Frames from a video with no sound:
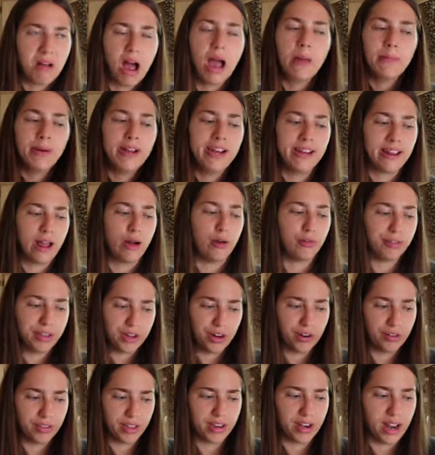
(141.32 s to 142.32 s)
I'm eating
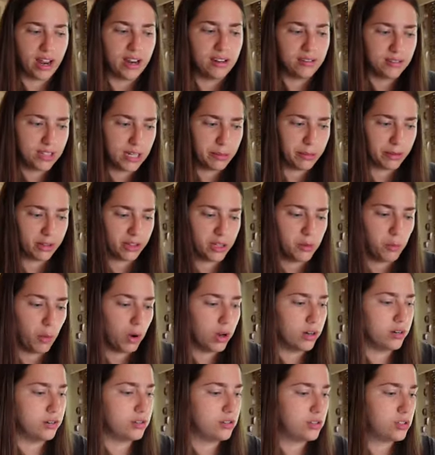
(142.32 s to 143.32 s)
healthier than I typically
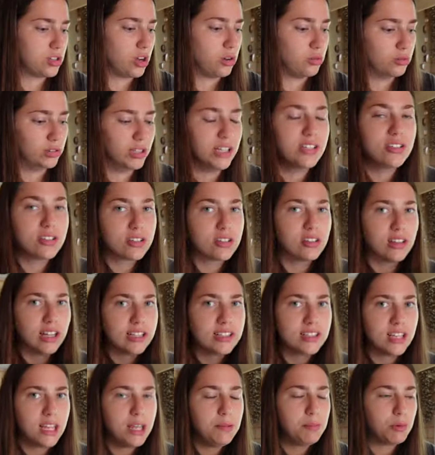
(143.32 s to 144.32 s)
would. So
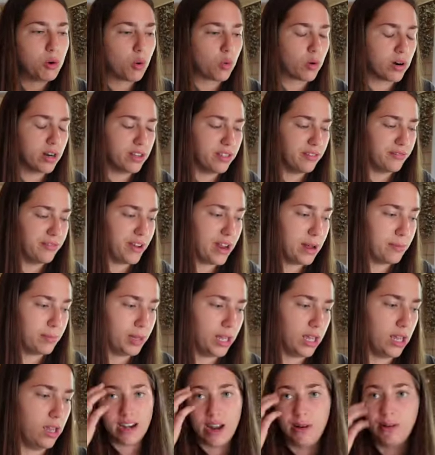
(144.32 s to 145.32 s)
let's keep corn in the
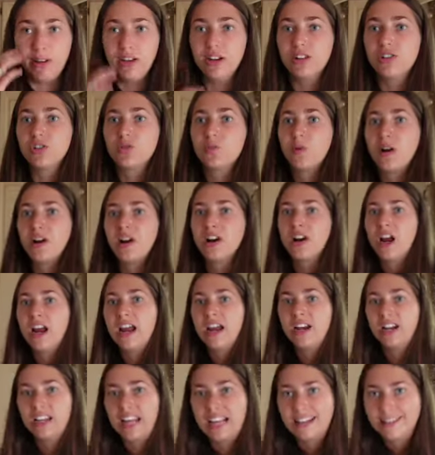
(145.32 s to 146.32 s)
family. Now here's where
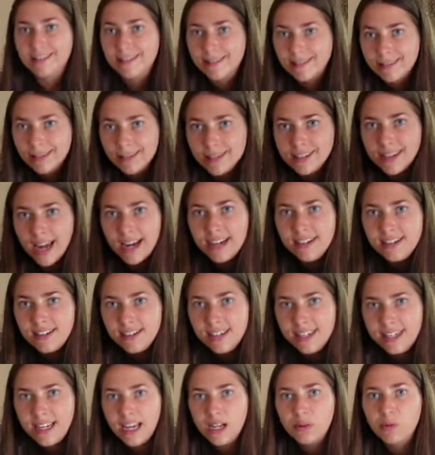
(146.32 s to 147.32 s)
it gets a little
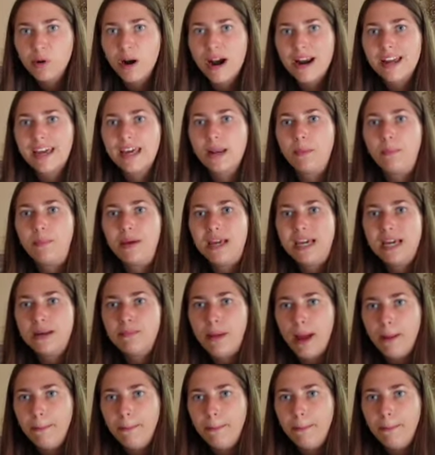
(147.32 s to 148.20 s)
dicey and where I get a bee in my